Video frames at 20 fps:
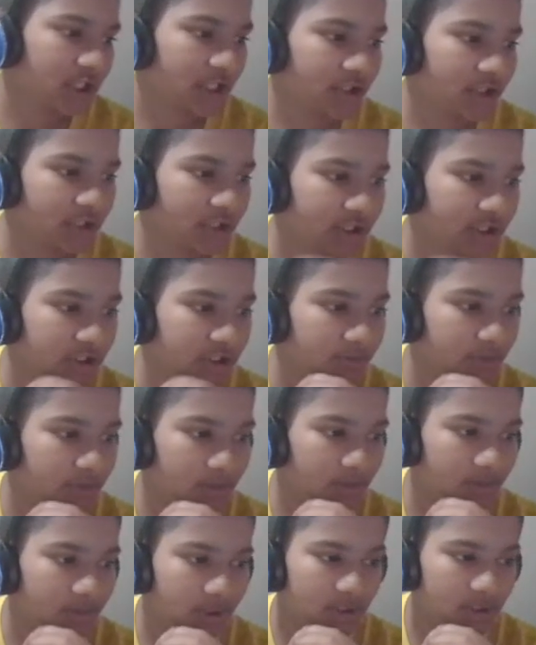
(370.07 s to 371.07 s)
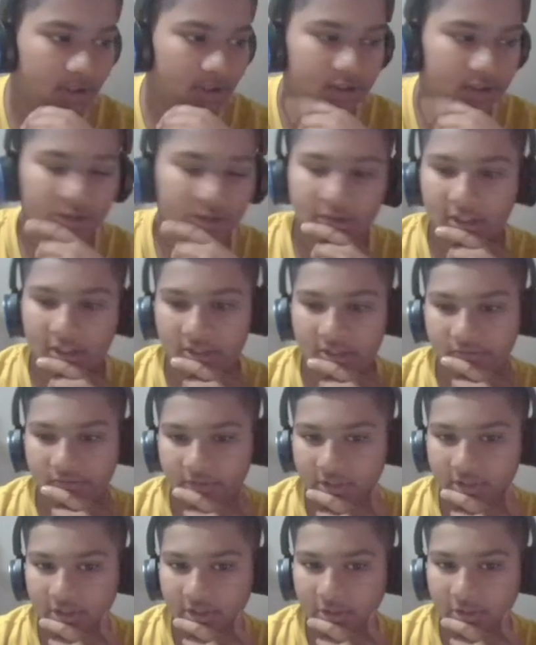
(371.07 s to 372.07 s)
share, and hit the bell button until the
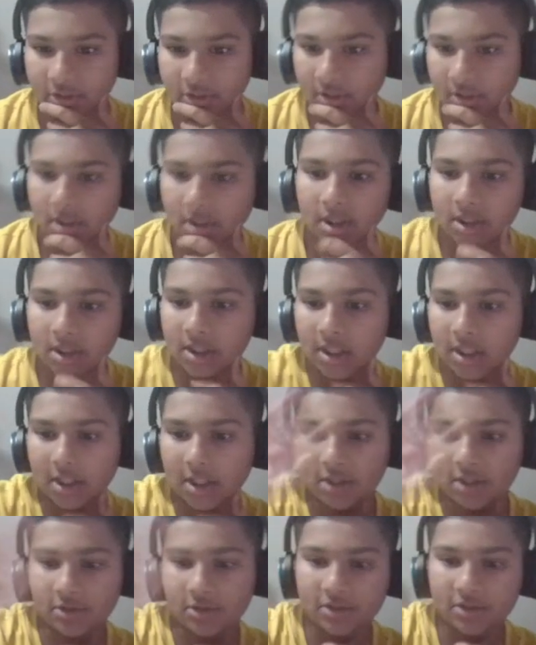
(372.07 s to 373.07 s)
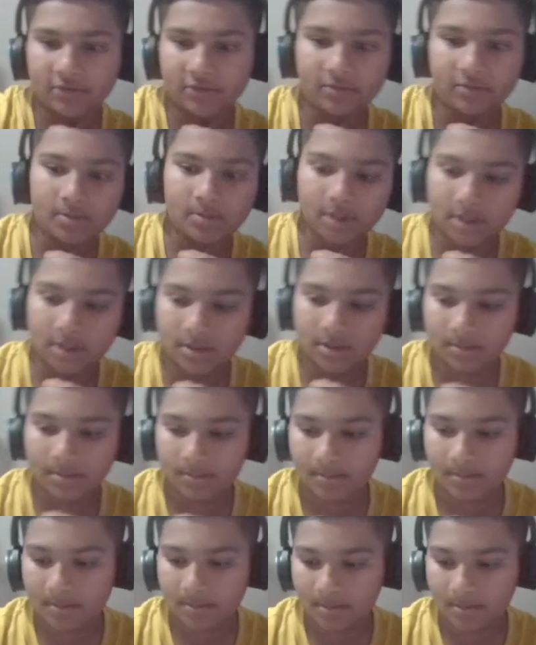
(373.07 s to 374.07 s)
next video. Adios,
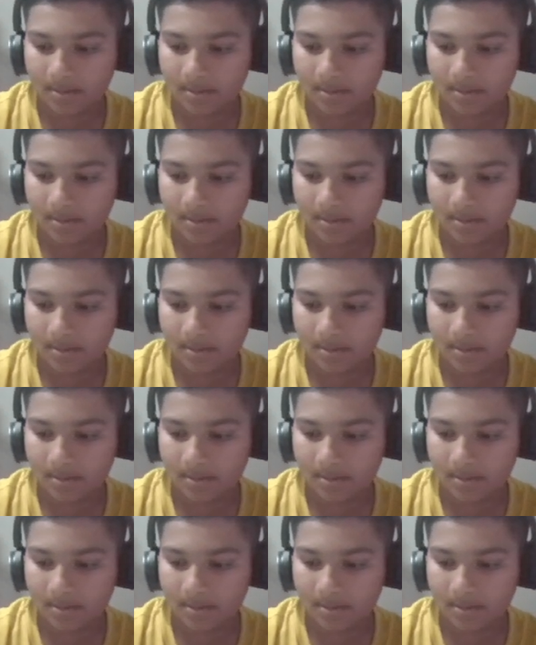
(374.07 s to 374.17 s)
everybody.